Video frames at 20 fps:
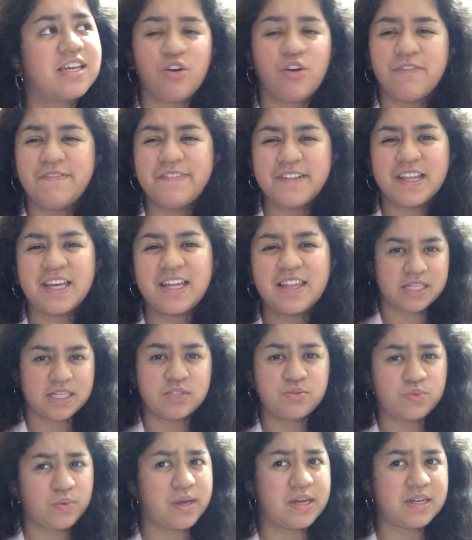Hopefully
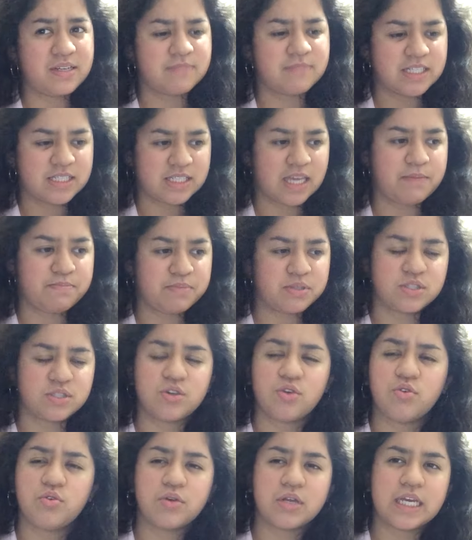this
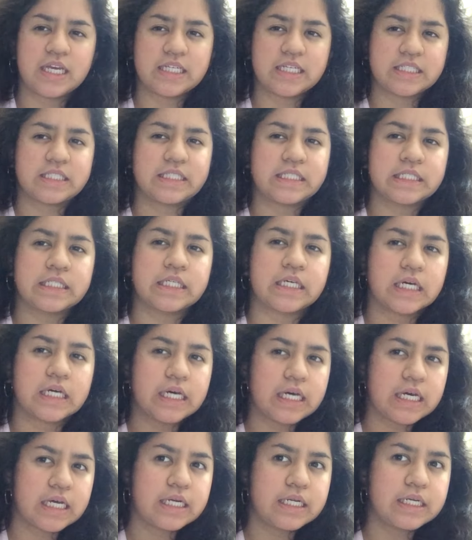episode is
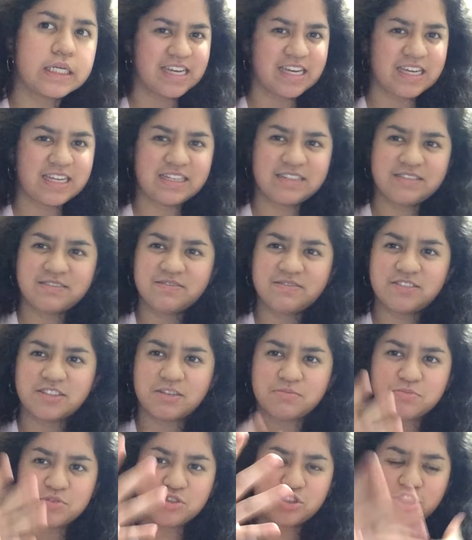good in
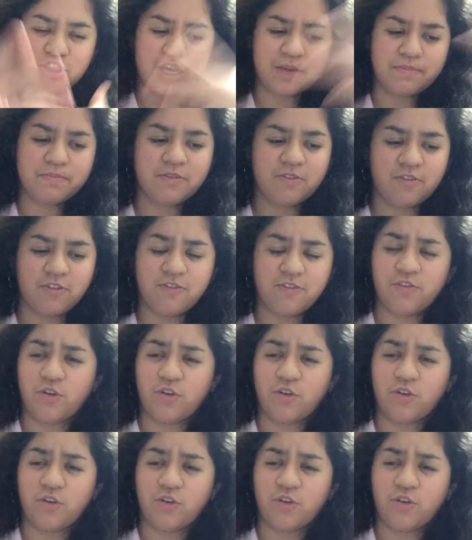some shape or